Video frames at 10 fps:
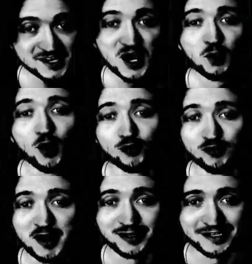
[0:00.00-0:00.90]
We're
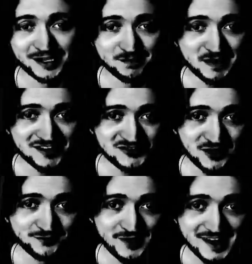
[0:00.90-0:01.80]
really gonna beat
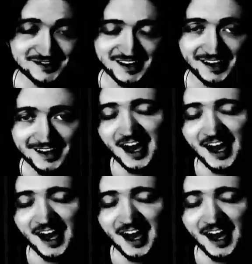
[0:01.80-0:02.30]
your face in.